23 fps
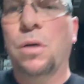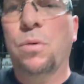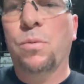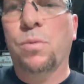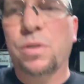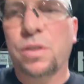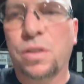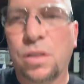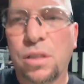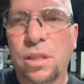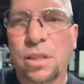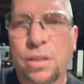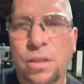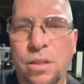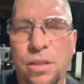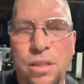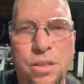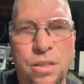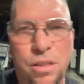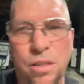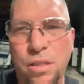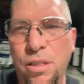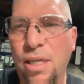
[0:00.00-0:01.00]
was literally
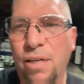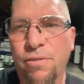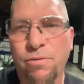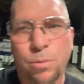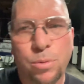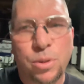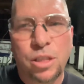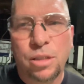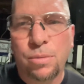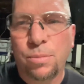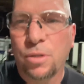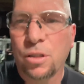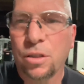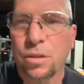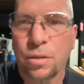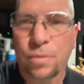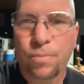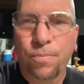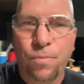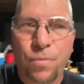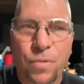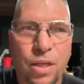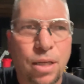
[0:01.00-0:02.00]
just to have a mini mill
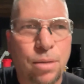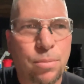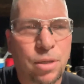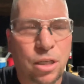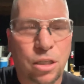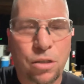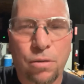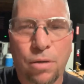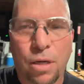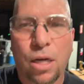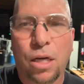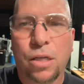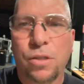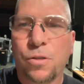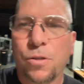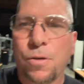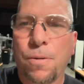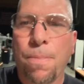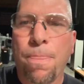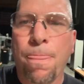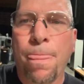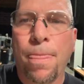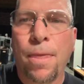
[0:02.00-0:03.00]
in my garage.
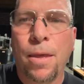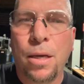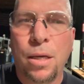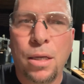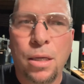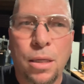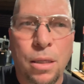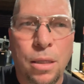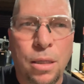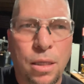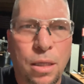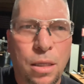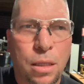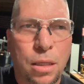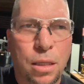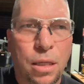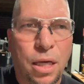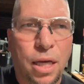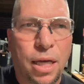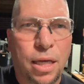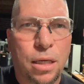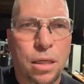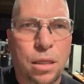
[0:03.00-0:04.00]

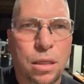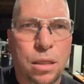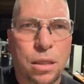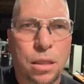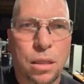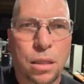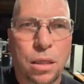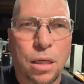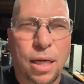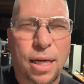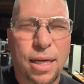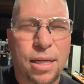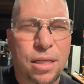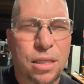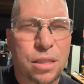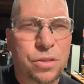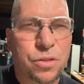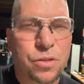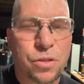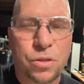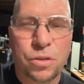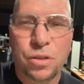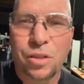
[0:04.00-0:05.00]
And uh, I had a
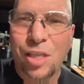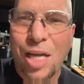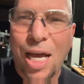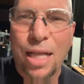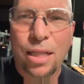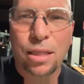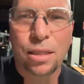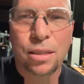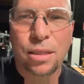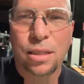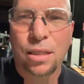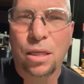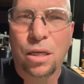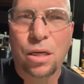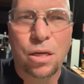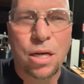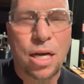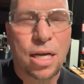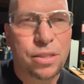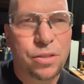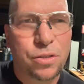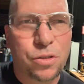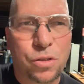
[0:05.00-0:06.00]
certain talent, and I,
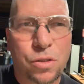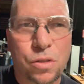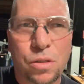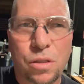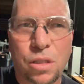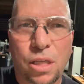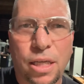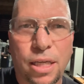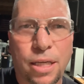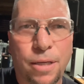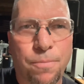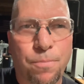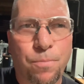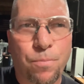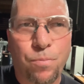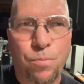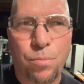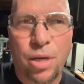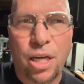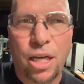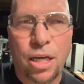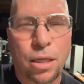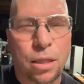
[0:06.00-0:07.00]
I just like,
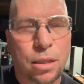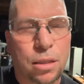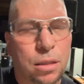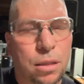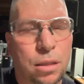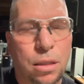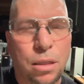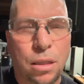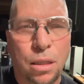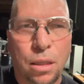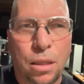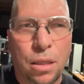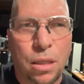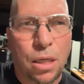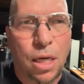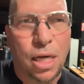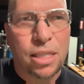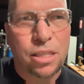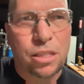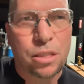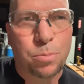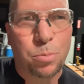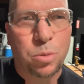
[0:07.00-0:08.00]
man,
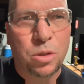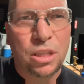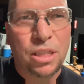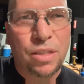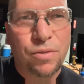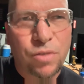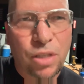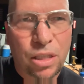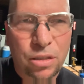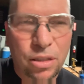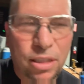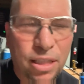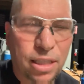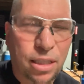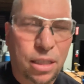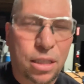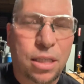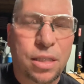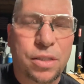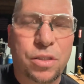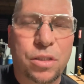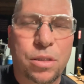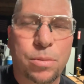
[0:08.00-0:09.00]
I just believed I could get
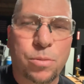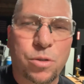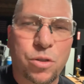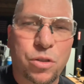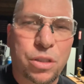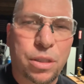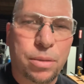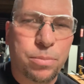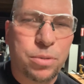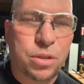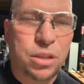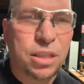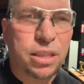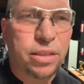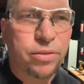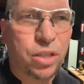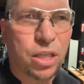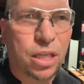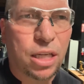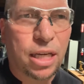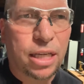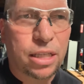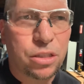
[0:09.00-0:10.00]
customers. I believed
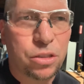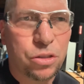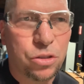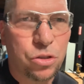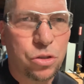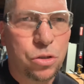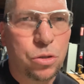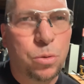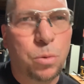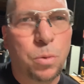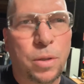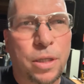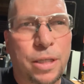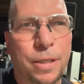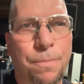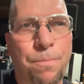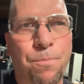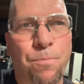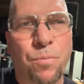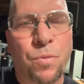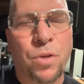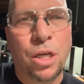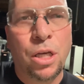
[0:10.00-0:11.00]
that I could do it,
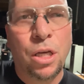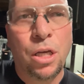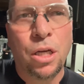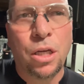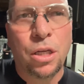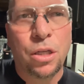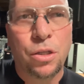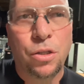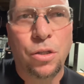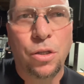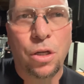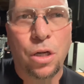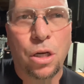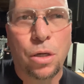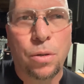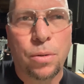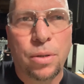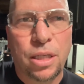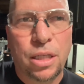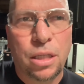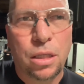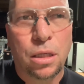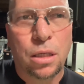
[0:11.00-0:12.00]
you know,
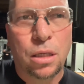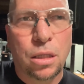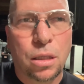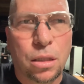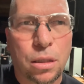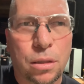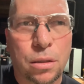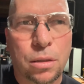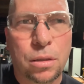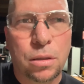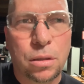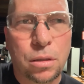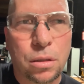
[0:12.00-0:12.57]
and uh,